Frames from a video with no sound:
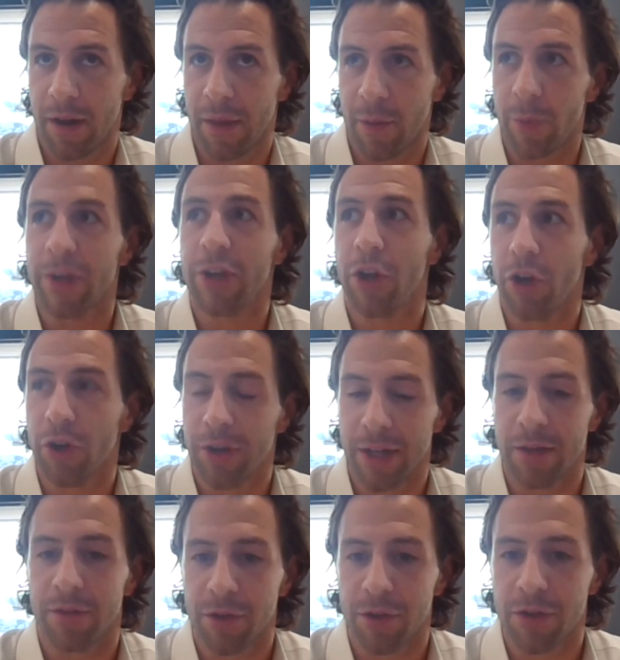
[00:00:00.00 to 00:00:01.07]
that we could
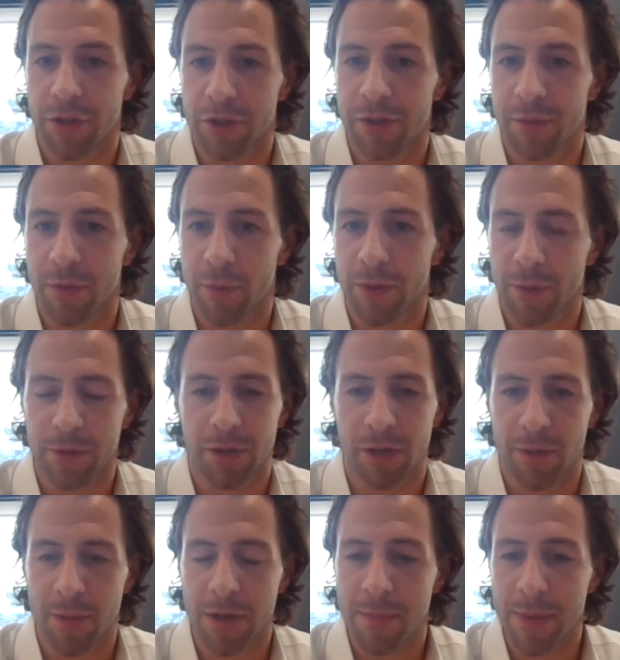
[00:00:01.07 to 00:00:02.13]
in the future do something with it. It wasn't
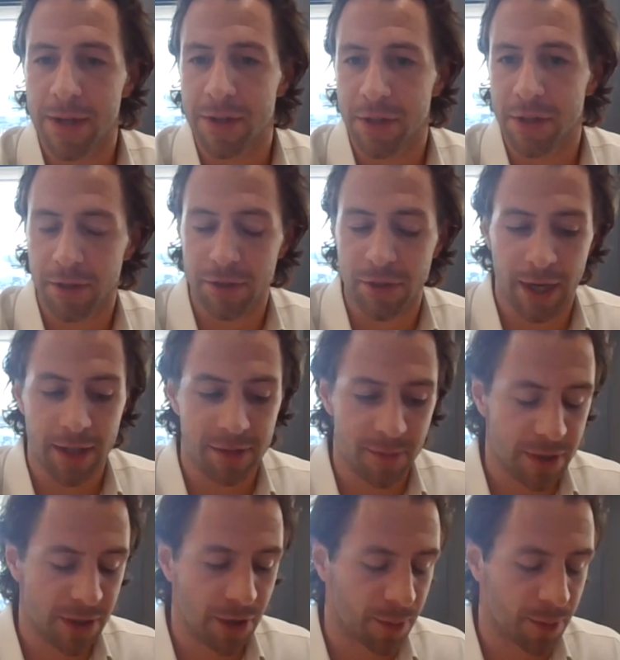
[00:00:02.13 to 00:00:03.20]
going to be an immediate use case,
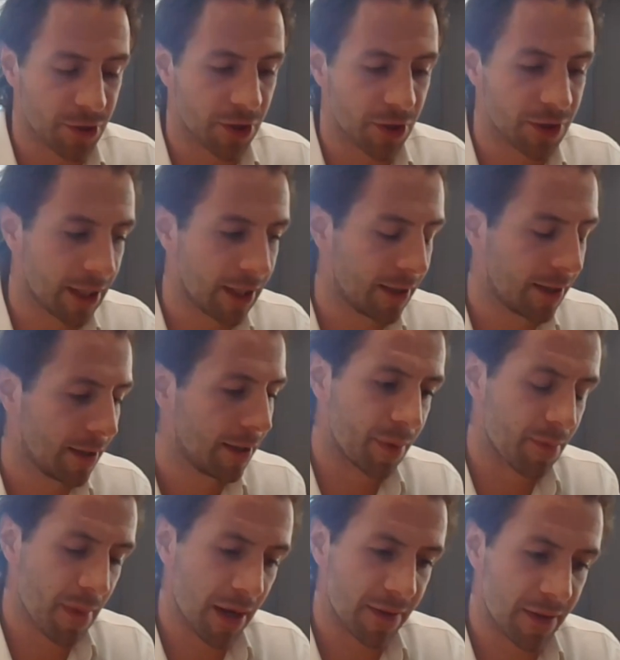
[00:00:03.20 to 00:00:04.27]
immediate opportunity,
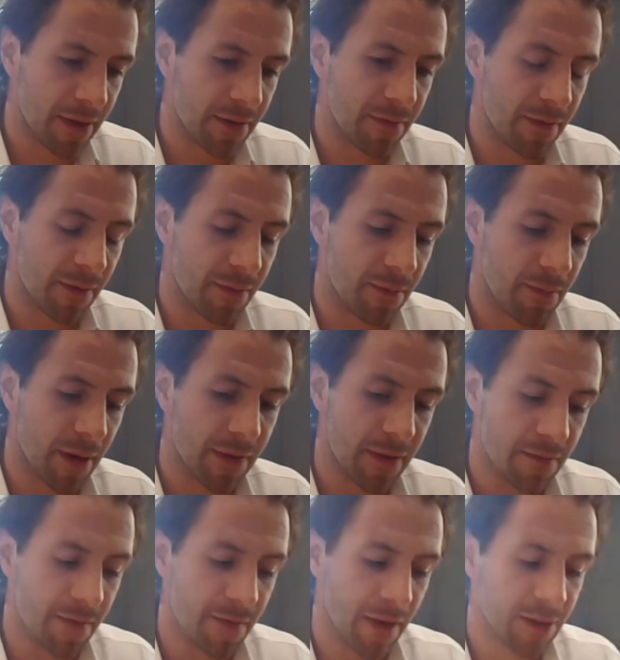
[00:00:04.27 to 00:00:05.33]
but made
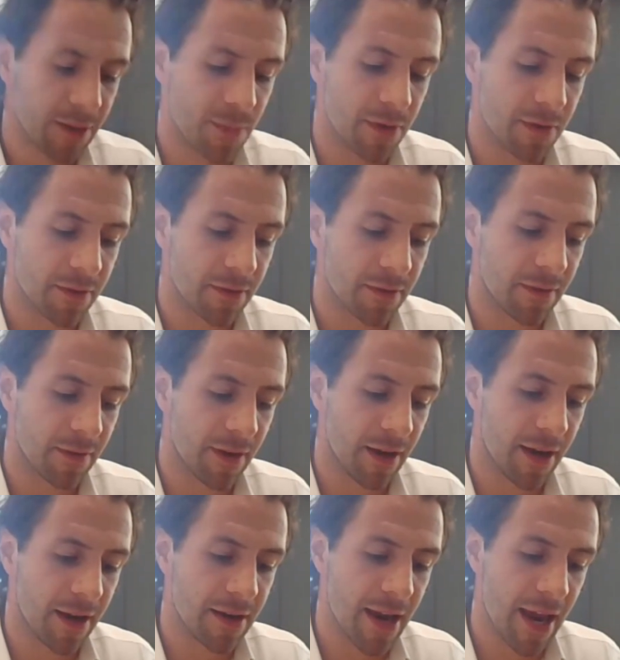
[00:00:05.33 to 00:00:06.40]
the investment
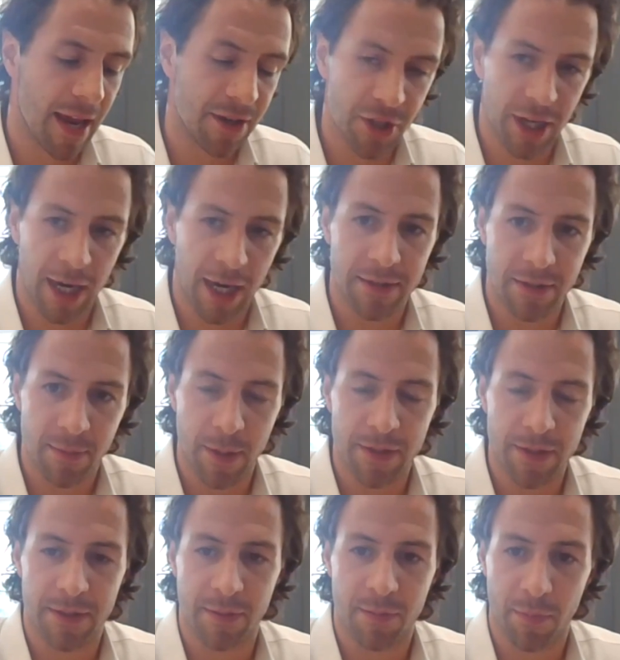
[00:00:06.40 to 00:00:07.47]
and educated the
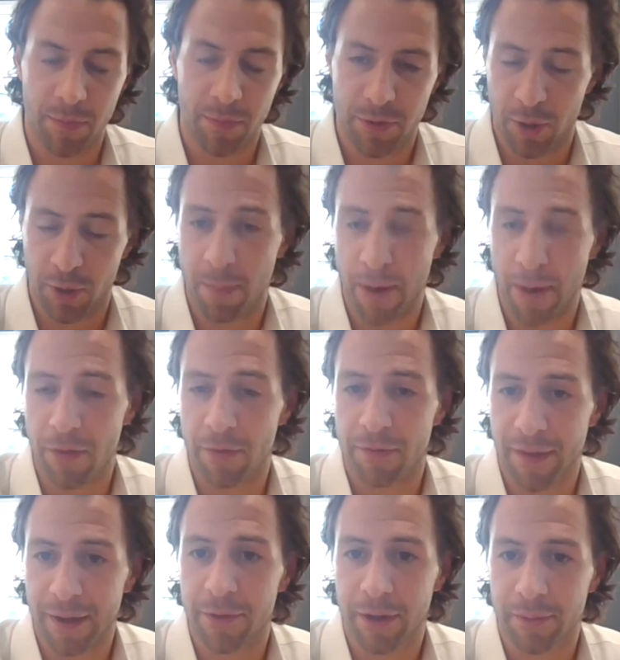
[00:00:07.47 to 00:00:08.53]
business and took a bet on the
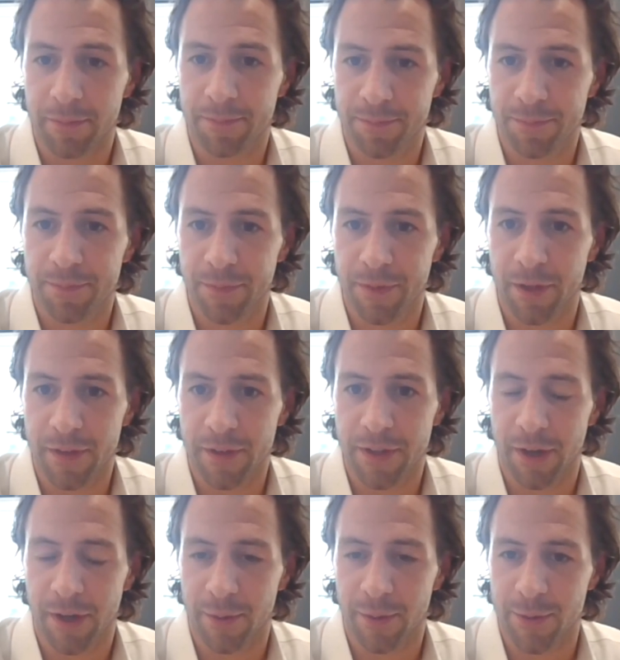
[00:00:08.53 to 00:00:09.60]
founder. This
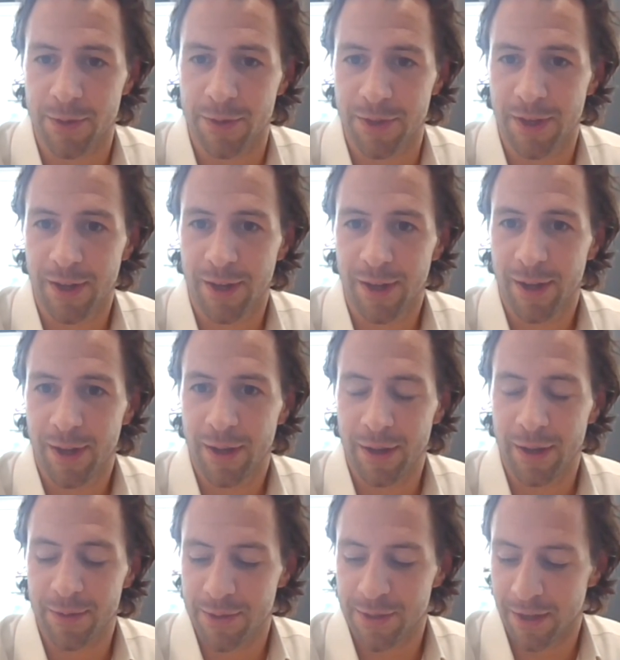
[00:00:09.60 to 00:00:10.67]
guy
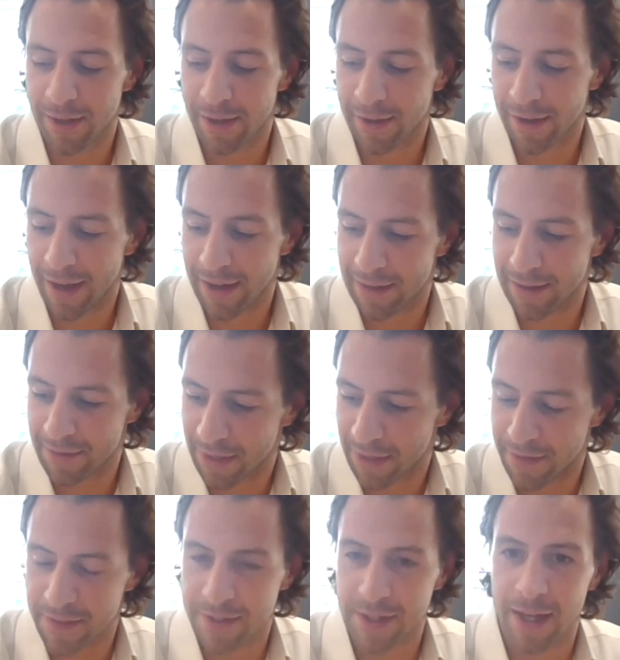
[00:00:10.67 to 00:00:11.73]
lived
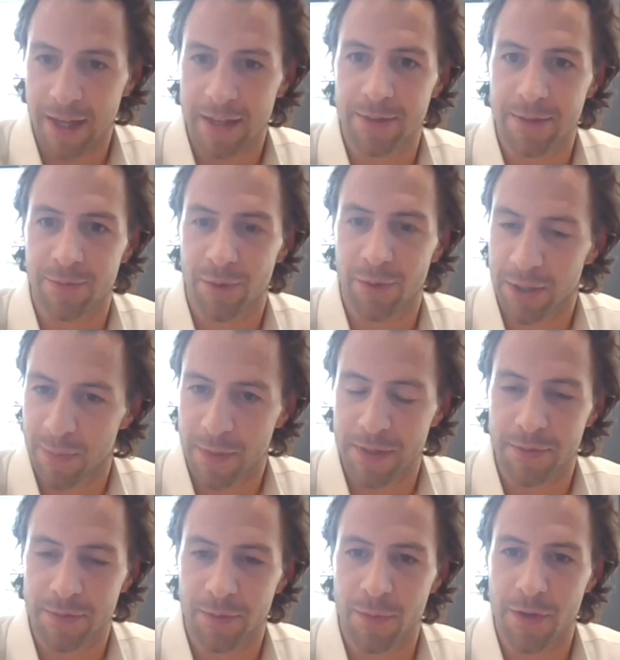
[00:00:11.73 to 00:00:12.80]
out in the States, running his
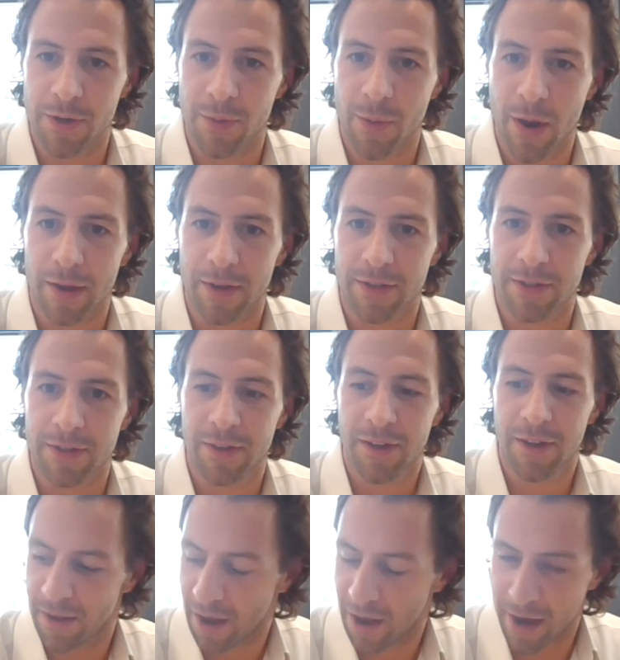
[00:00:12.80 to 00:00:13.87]
business from the US,
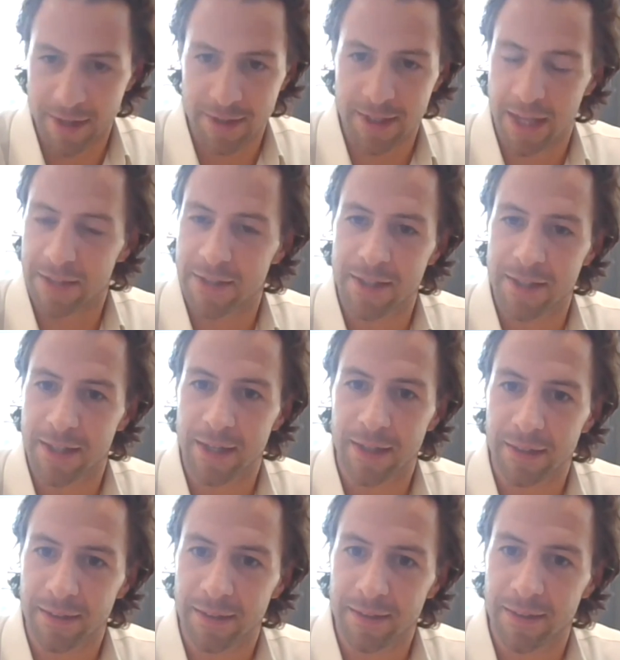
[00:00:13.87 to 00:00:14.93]
high
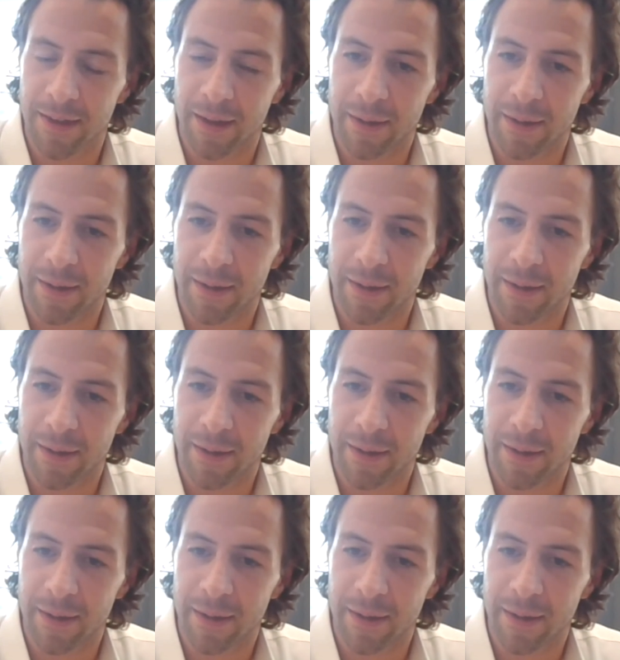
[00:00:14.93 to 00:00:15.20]
intensity